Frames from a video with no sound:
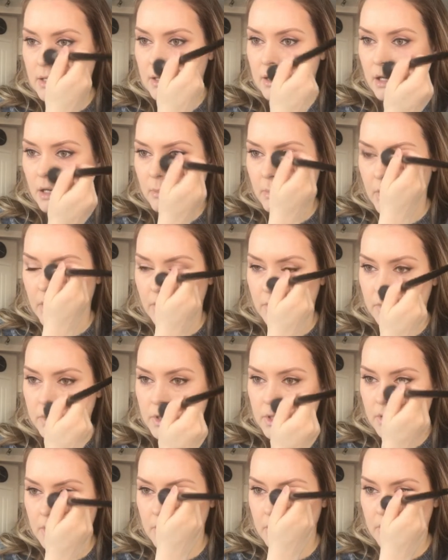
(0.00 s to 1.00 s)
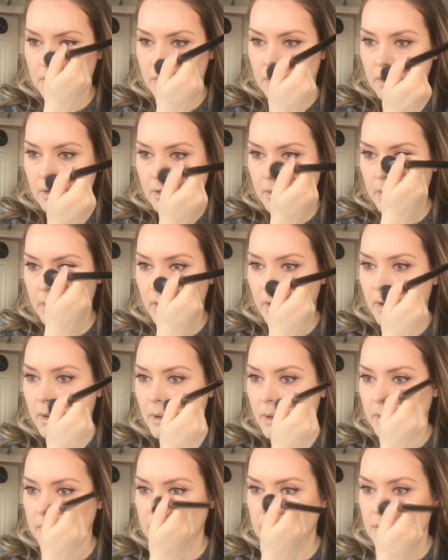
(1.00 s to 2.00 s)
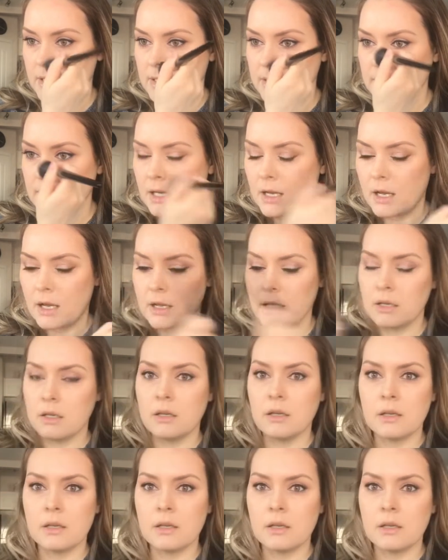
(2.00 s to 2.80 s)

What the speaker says: amount onto the side.